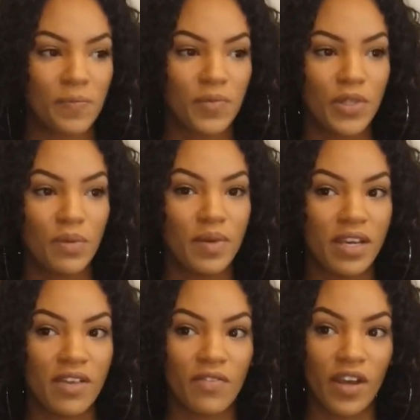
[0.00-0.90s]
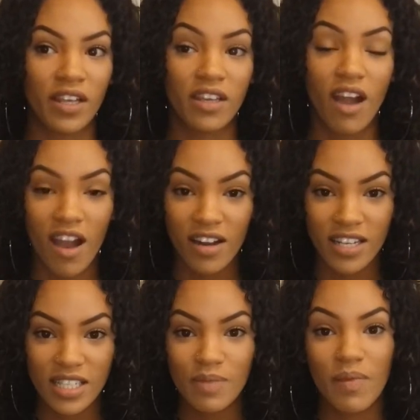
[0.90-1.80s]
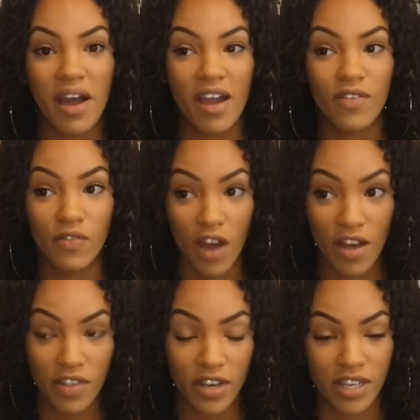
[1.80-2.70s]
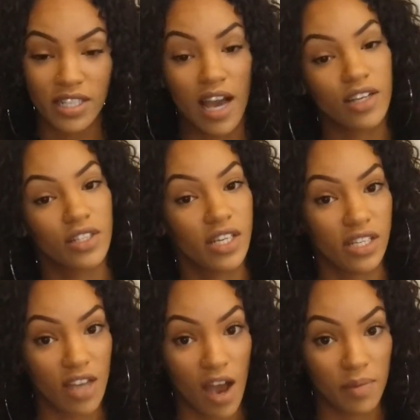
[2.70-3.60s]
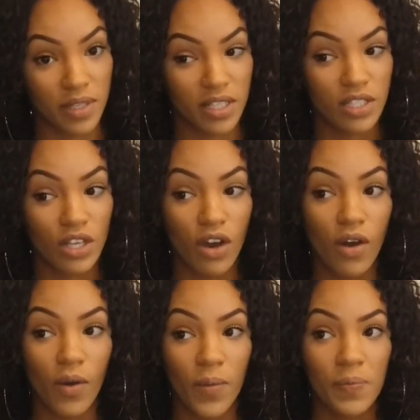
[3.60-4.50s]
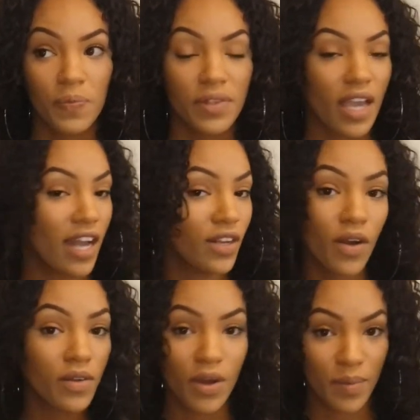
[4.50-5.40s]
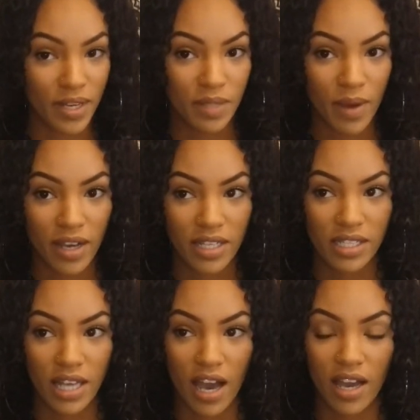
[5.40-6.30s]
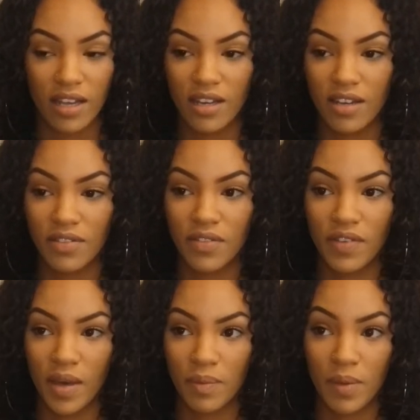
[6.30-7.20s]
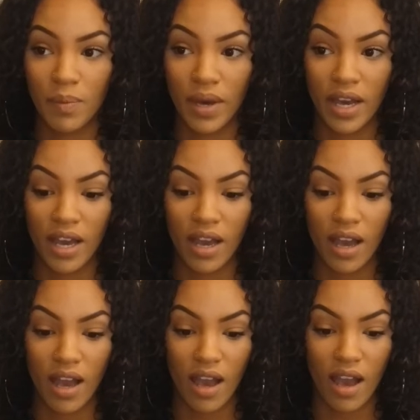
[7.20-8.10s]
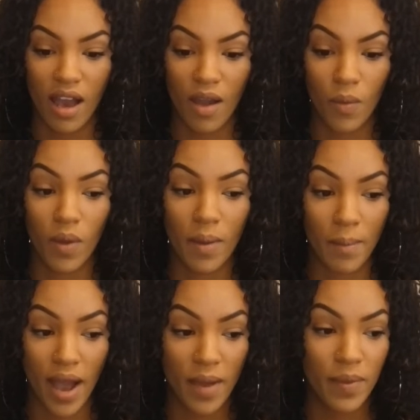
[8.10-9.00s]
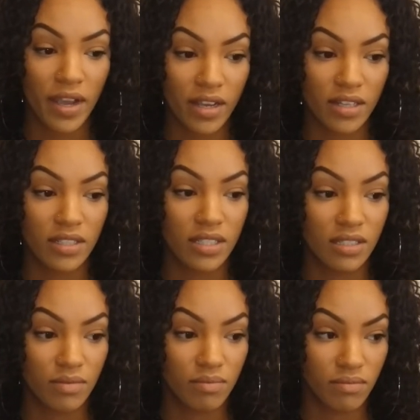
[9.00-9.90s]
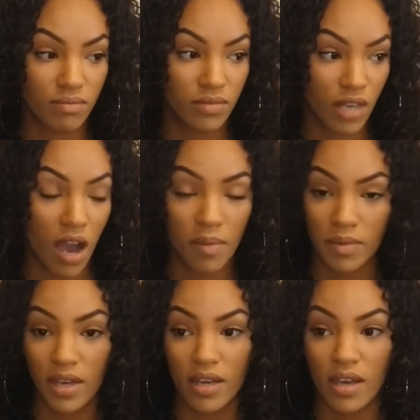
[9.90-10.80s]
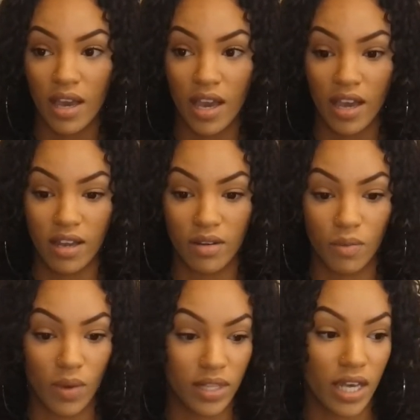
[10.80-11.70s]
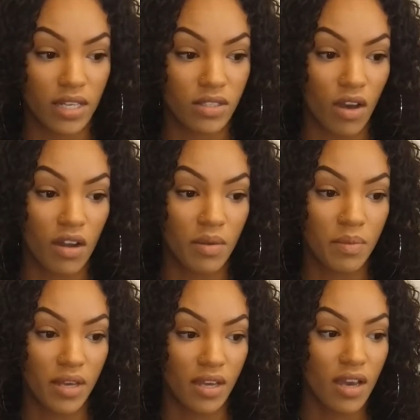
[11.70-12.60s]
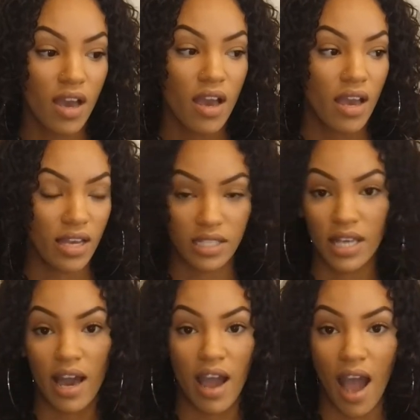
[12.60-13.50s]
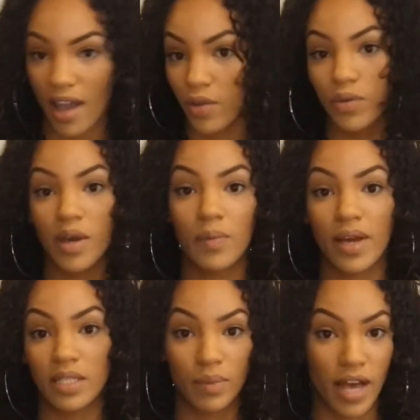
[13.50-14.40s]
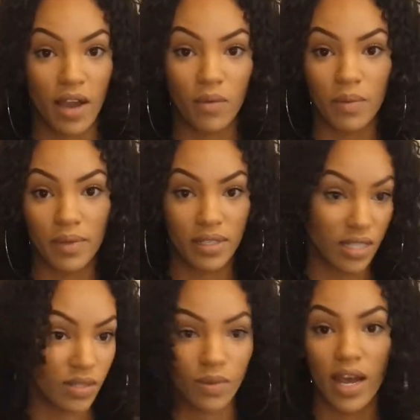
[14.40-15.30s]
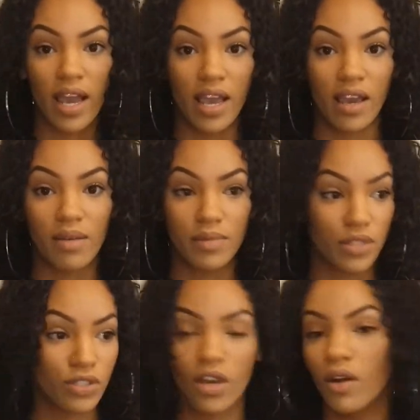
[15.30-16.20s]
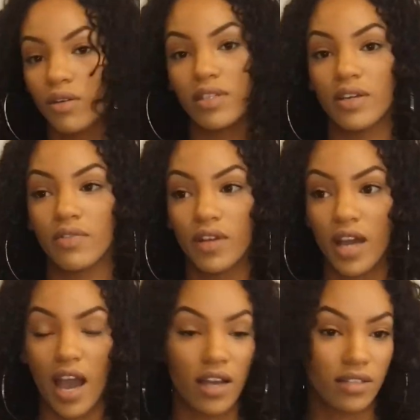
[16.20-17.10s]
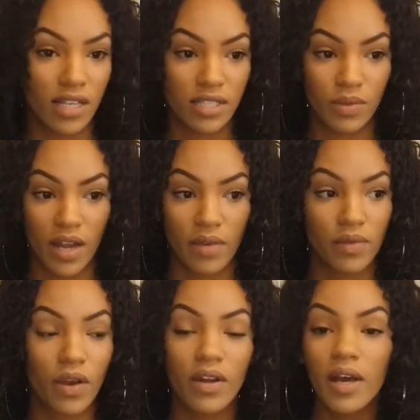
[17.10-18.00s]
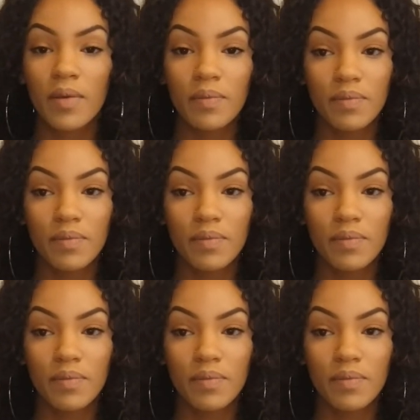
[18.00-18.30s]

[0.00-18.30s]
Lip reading: To be frankly honest, my father is actually adopted, so I don't know much about his side of the family. But what my parents taught me and what they installed in me is that I grew up as a black woman. That's what I am. There's no different. That's how I've grown up.